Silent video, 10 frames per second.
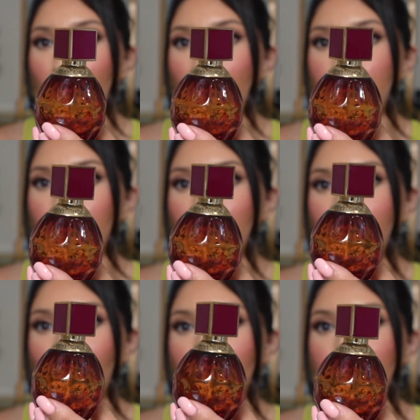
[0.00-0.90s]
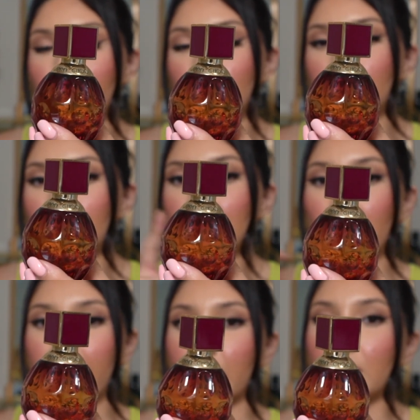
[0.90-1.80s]
bad, but I've only used this
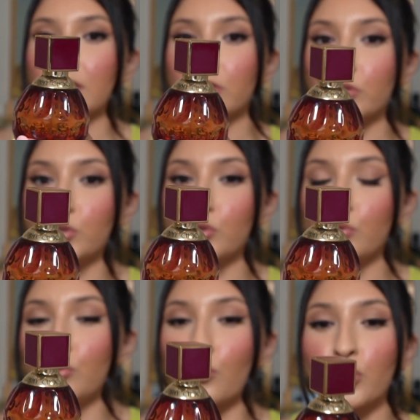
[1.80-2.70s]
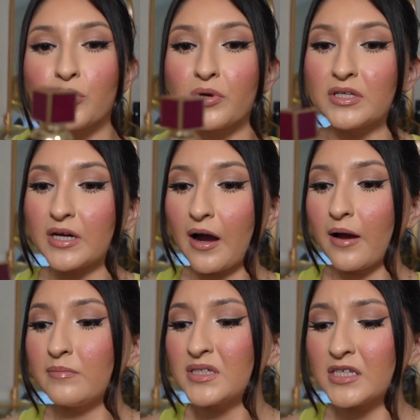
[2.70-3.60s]
like two or three
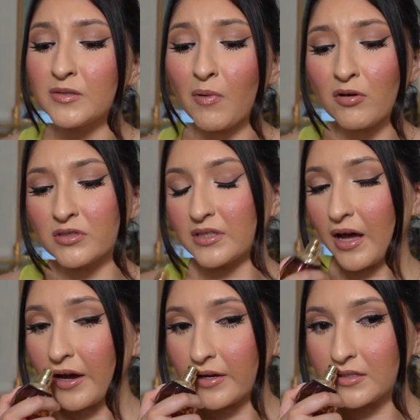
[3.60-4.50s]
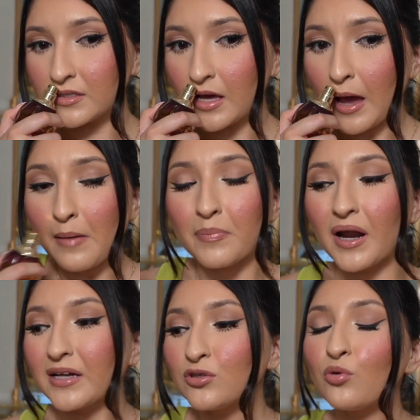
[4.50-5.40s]
times. It smells nice, but
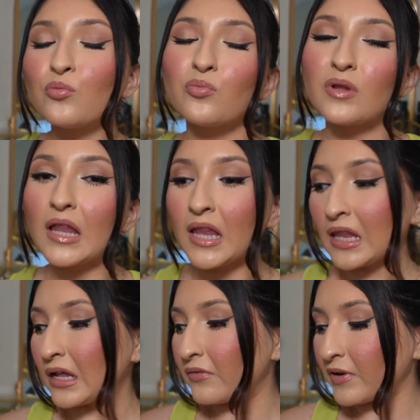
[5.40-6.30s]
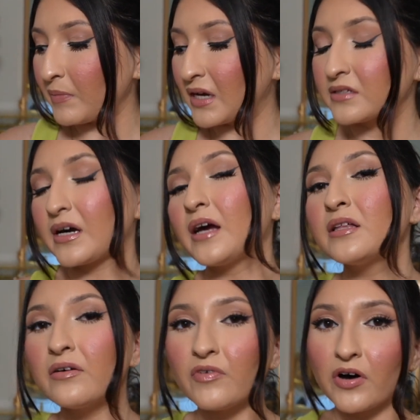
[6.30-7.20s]
I don't love it because I
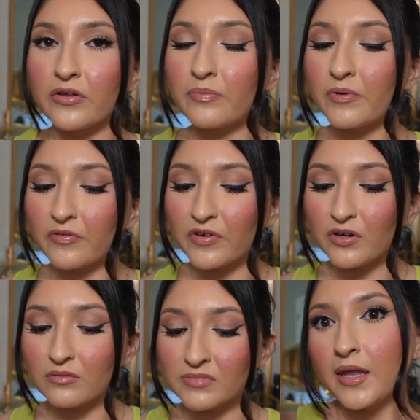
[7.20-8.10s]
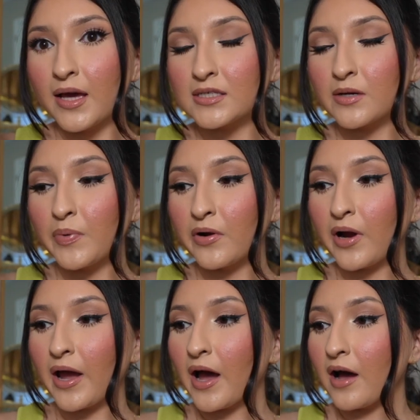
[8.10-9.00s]
love other perfumes. Next up here
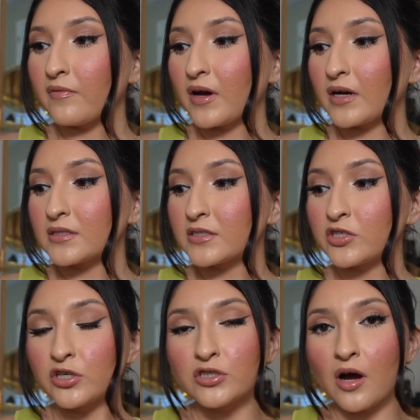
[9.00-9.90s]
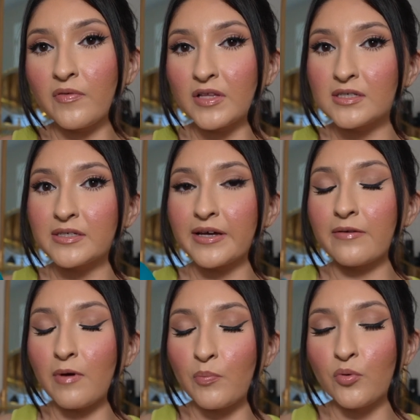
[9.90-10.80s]
I have Xerjoff, and this is
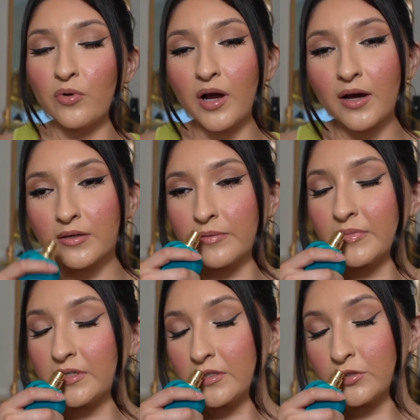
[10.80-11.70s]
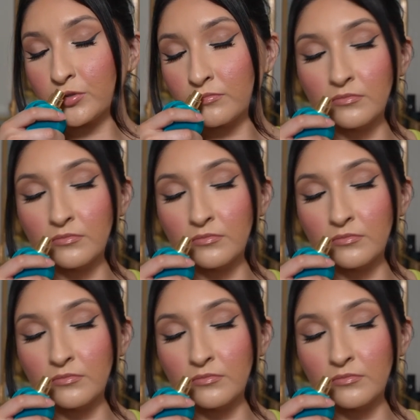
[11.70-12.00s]
Erba Pura, and bitch,